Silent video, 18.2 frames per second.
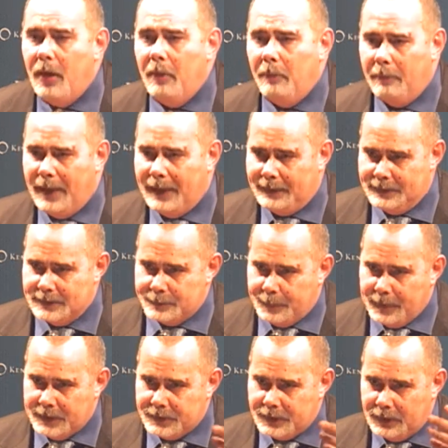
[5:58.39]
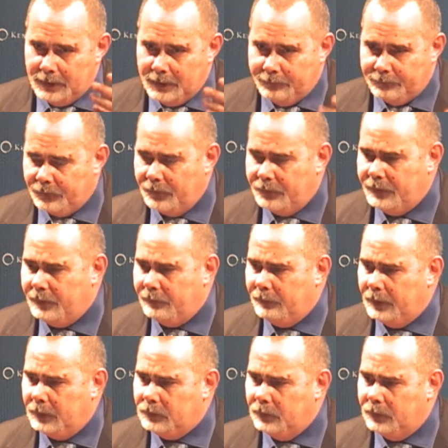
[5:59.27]
but especially for the
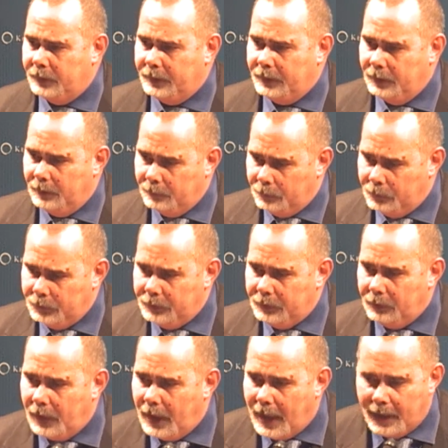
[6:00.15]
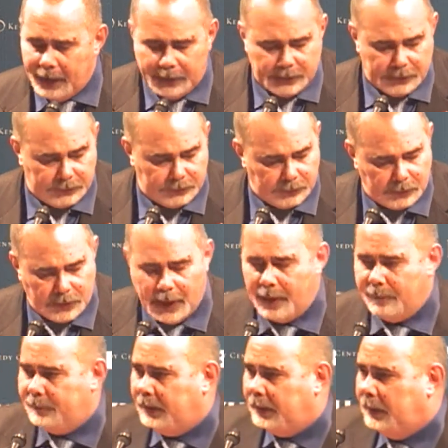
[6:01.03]
recording, would you like to
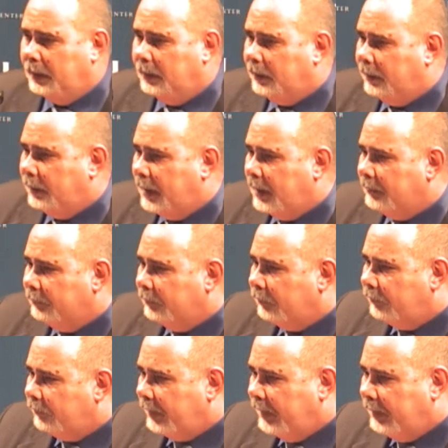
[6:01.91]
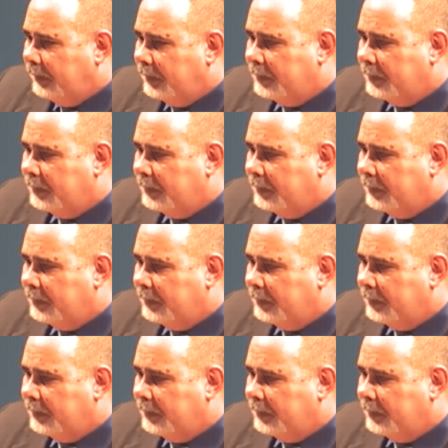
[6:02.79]
come here and read